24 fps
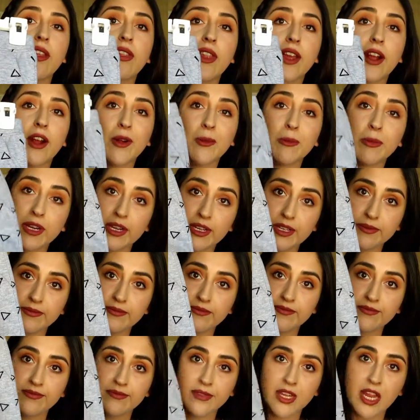on there, but
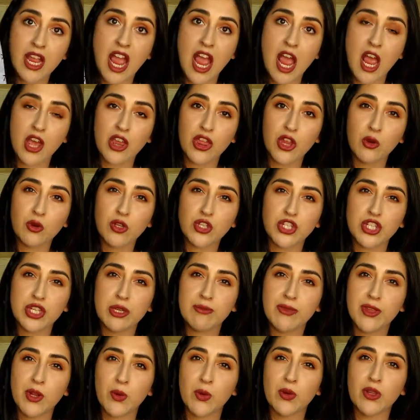they were
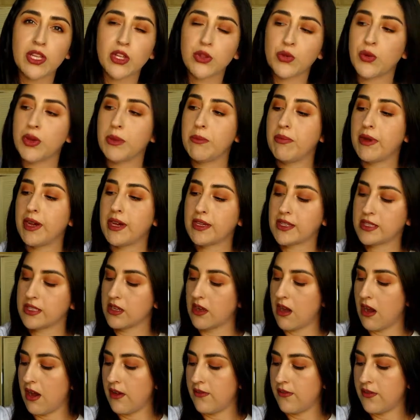cheap. They are only three
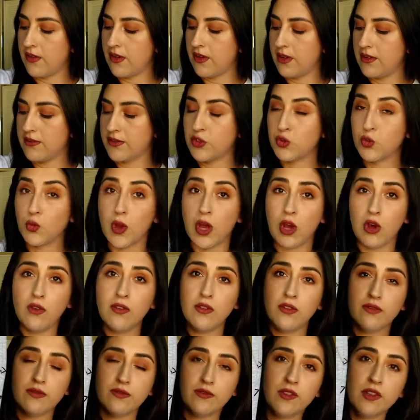bucks off of
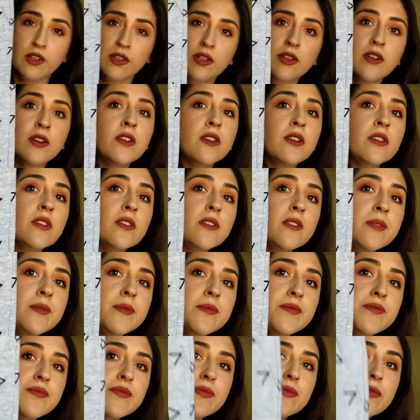12.
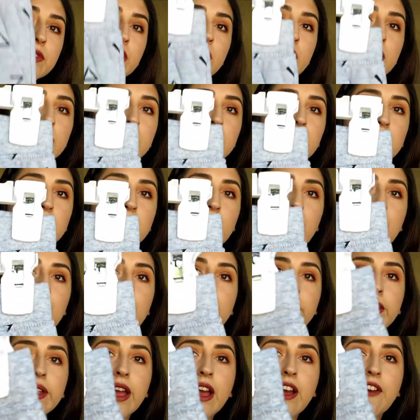It looks like
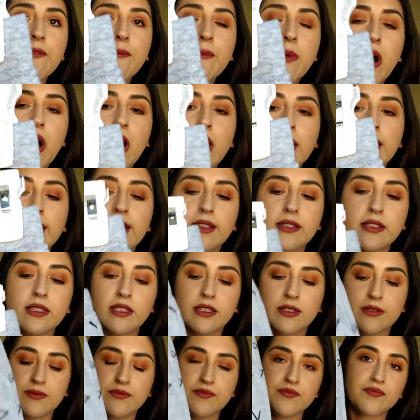that and they have
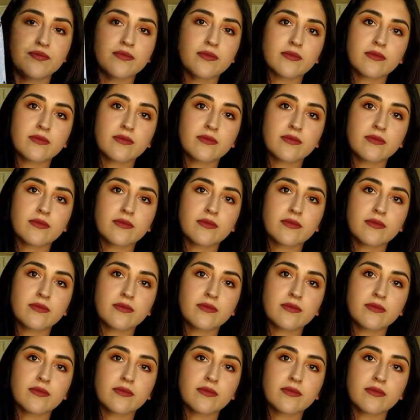pockets.